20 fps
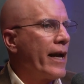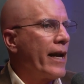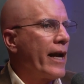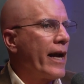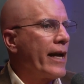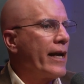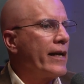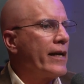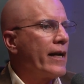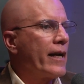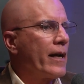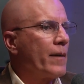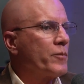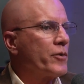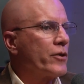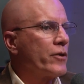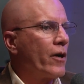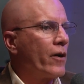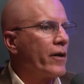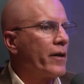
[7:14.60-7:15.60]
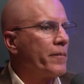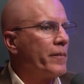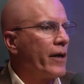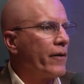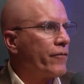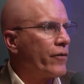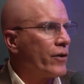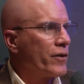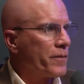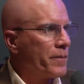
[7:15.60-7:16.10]
And I ended up starting my
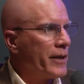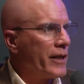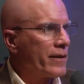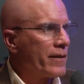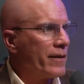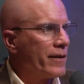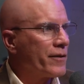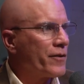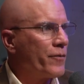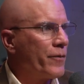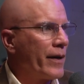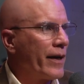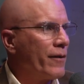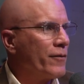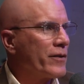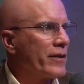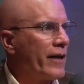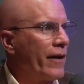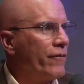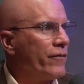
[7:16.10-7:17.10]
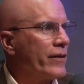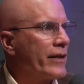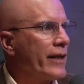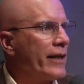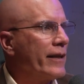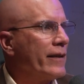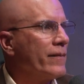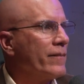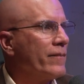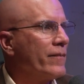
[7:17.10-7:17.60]
first business when I was
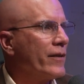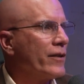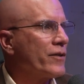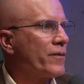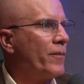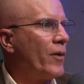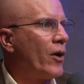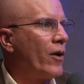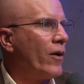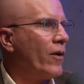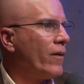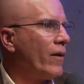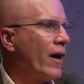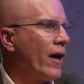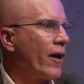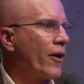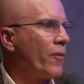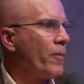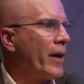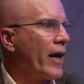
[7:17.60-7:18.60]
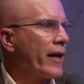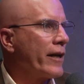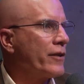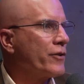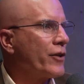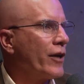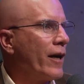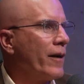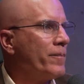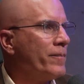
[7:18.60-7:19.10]
17, small auto body
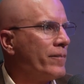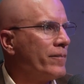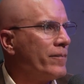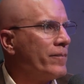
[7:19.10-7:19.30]
shop.